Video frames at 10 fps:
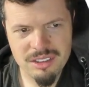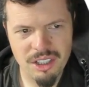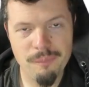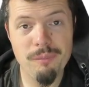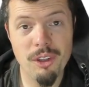
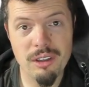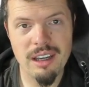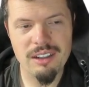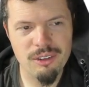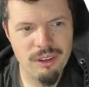So you
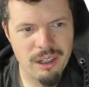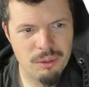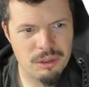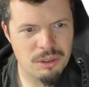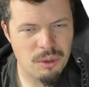can do
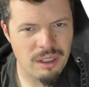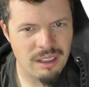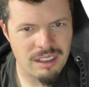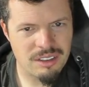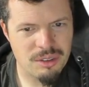that, which is
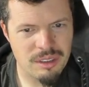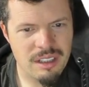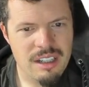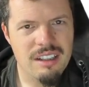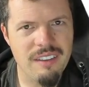quite nice to it.
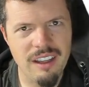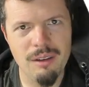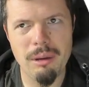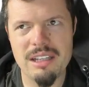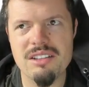And
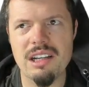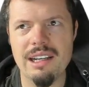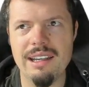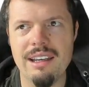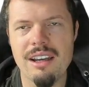then
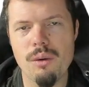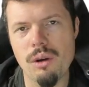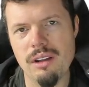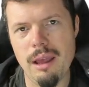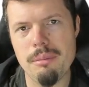basically
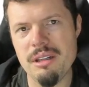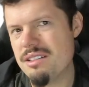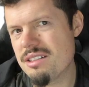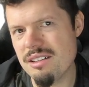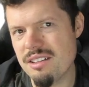what will happen
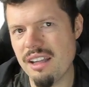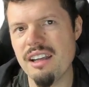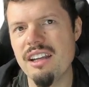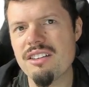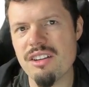is it'll take
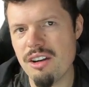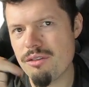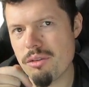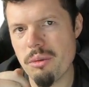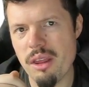the
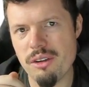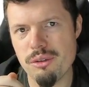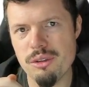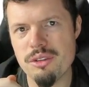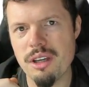internet from the other
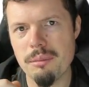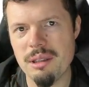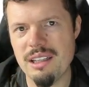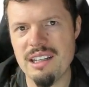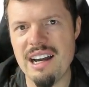router,
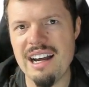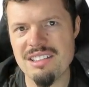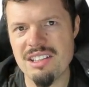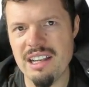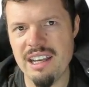but then
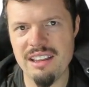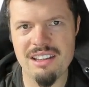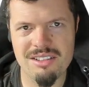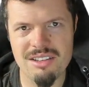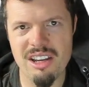isolate
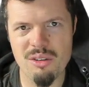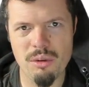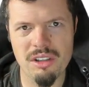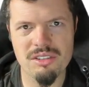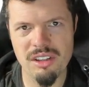this
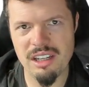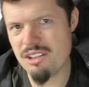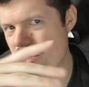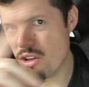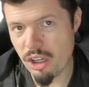network so that
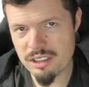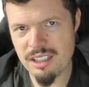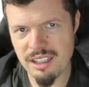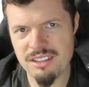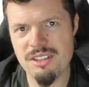it's not
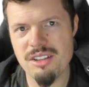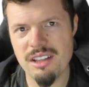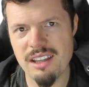connected to